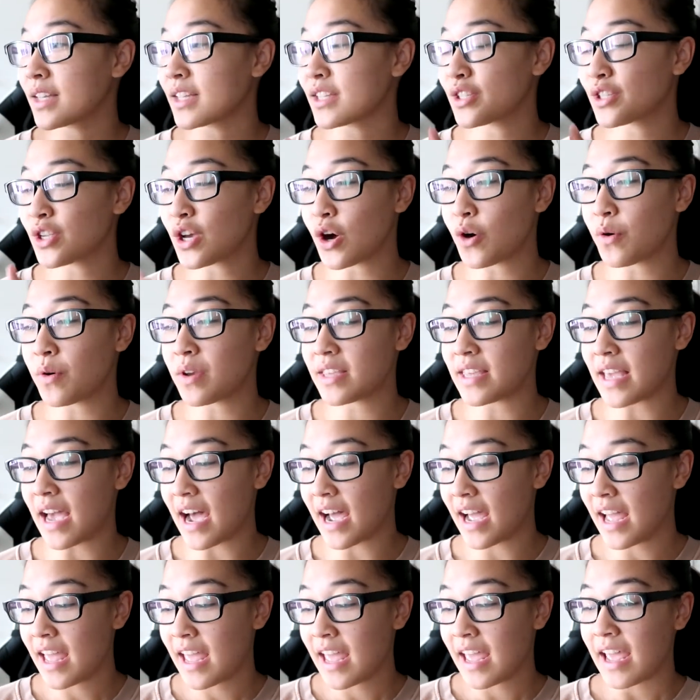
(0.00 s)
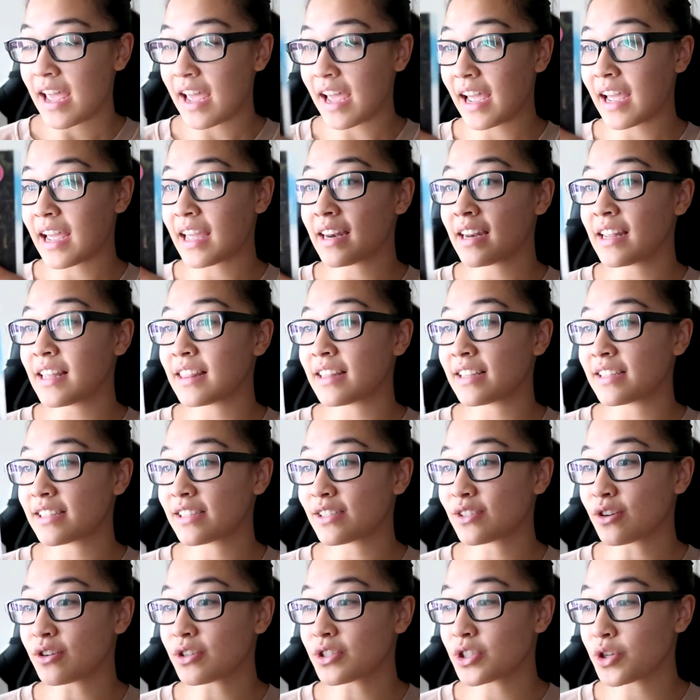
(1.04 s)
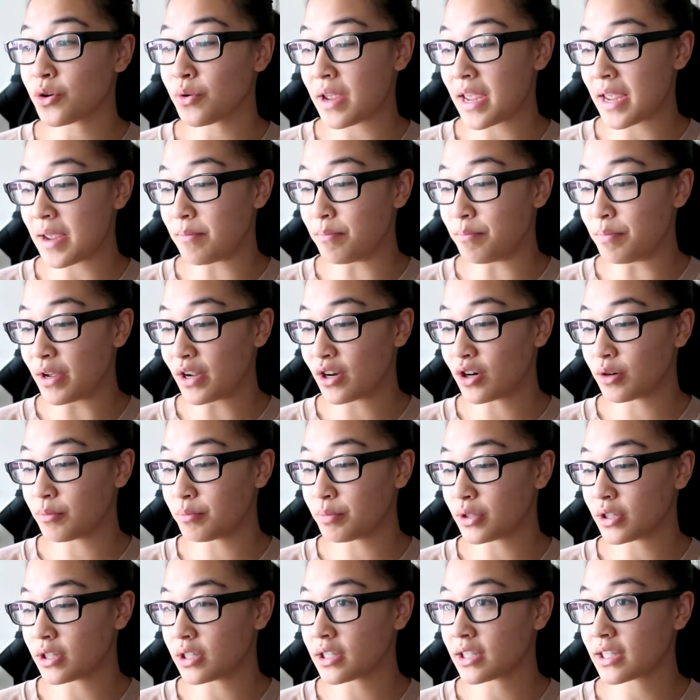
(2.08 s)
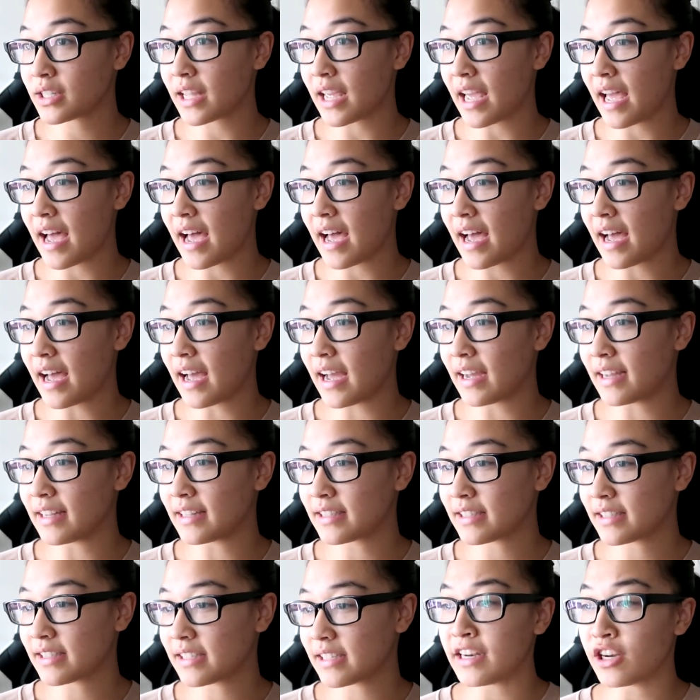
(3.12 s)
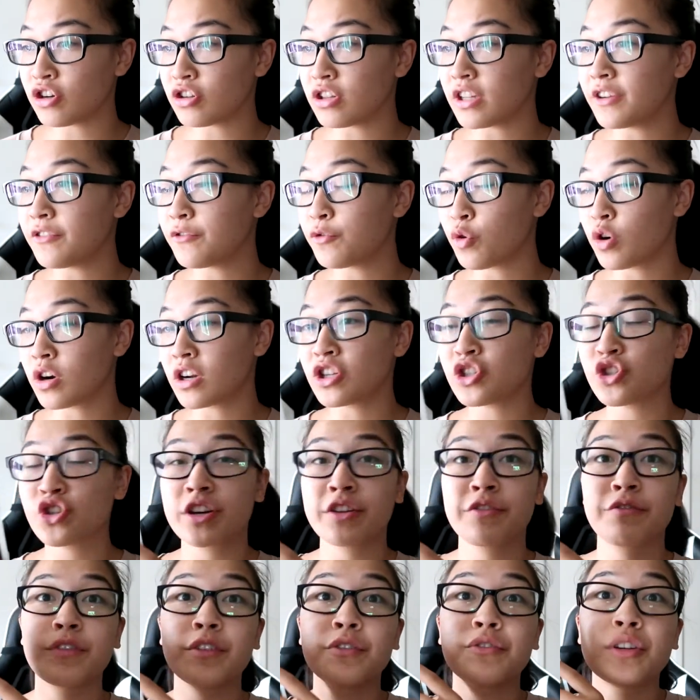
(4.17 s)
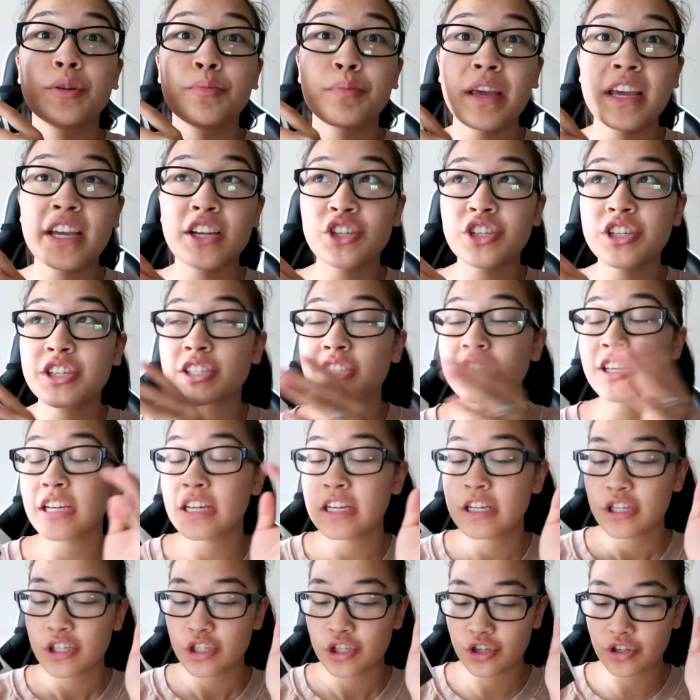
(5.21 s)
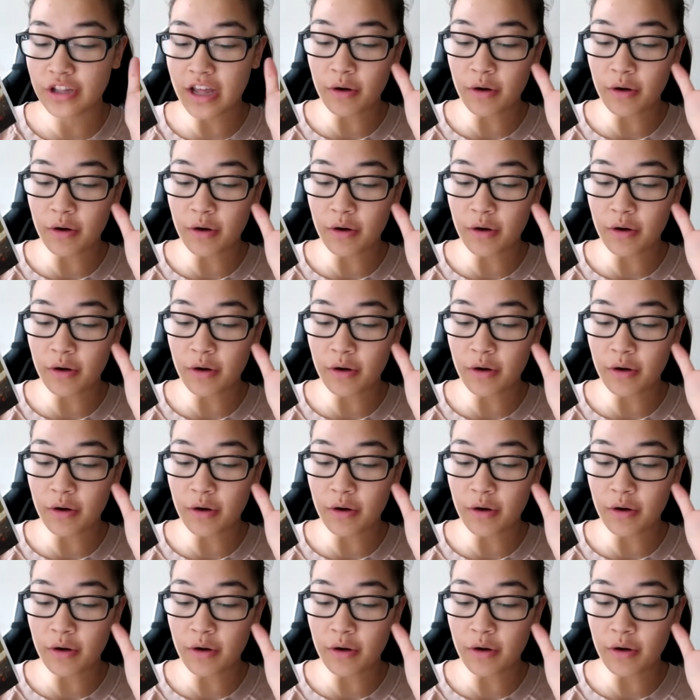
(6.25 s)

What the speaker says: So yeah, and this is also a bigger book at nearly 450 pages. So